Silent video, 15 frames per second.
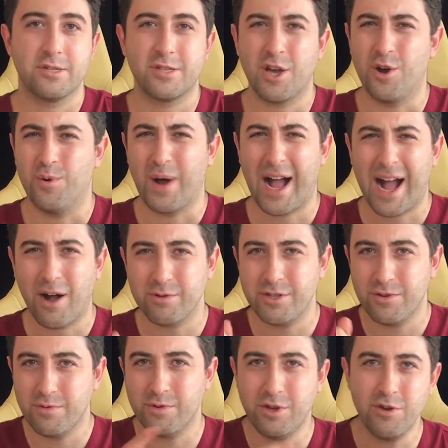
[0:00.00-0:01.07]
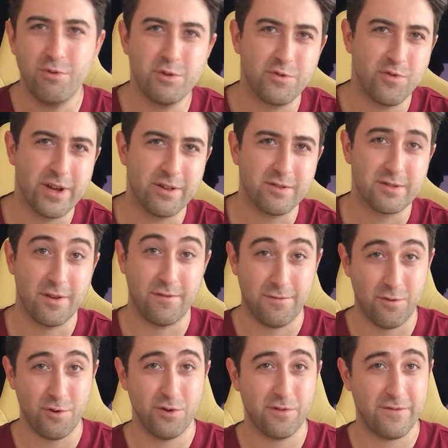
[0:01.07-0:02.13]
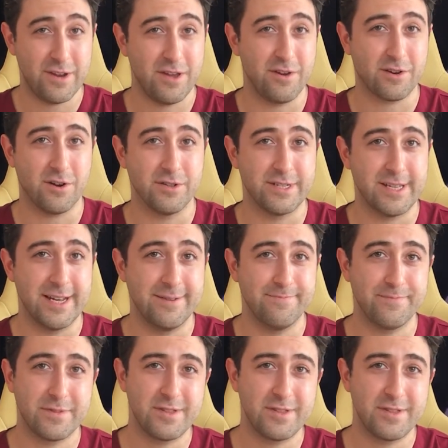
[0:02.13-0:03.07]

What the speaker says: So how do you use Reels for your video content?